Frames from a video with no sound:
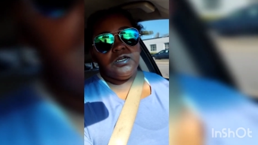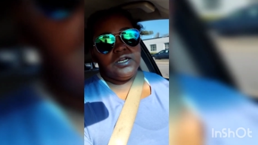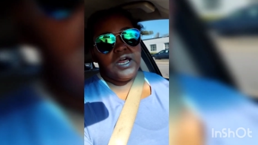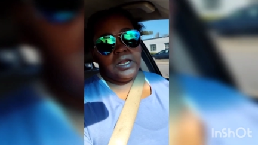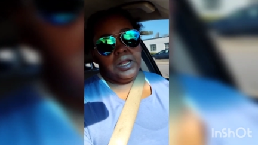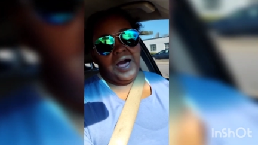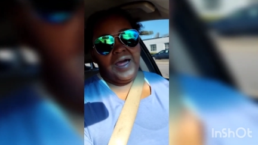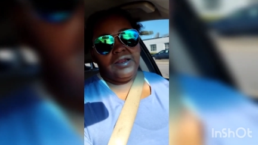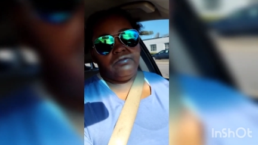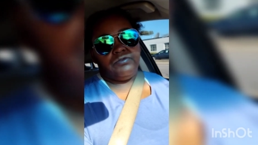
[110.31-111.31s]
Not a
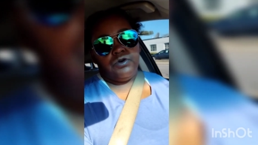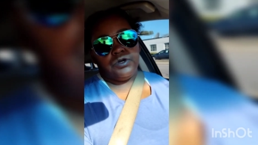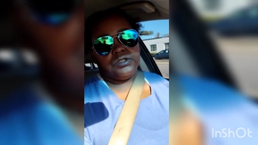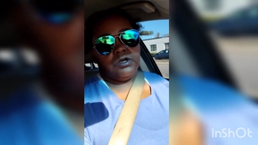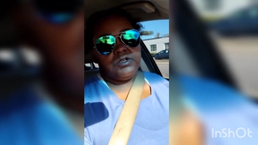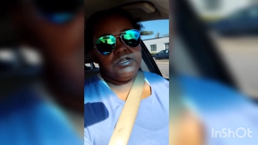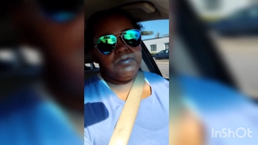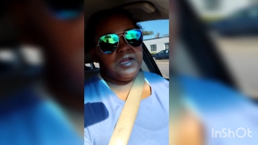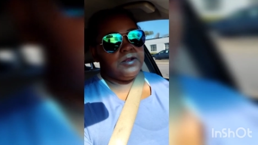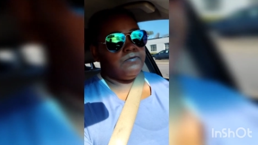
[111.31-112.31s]
lot, of course, on eBay.